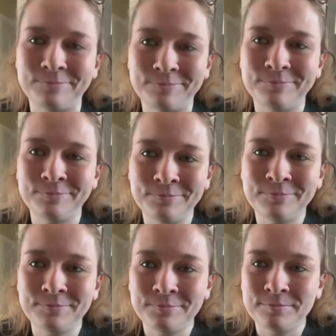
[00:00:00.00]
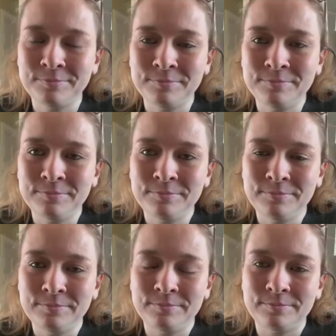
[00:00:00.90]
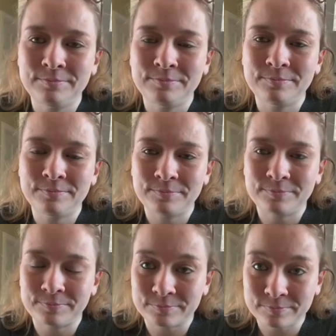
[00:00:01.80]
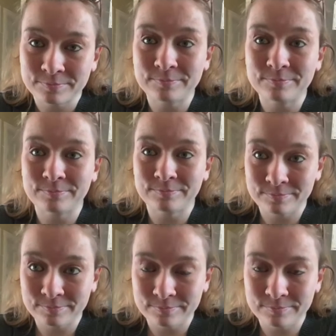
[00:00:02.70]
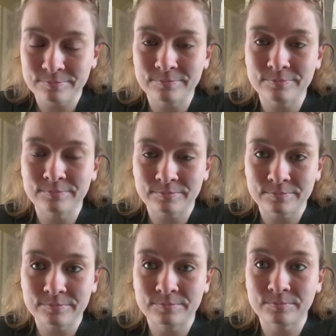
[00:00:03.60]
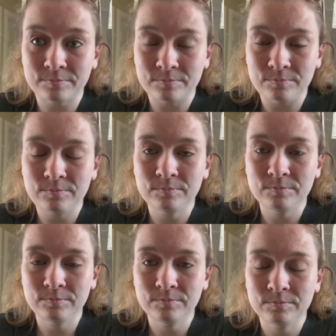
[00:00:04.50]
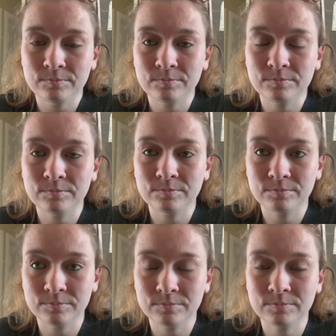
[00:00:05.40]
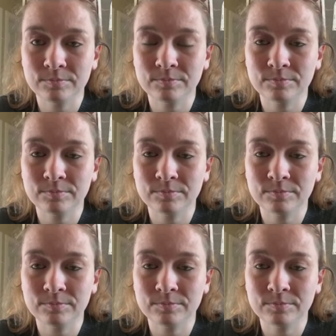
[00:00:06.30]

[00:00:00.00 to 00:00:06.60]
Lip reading: No words are spoken by the person on screen.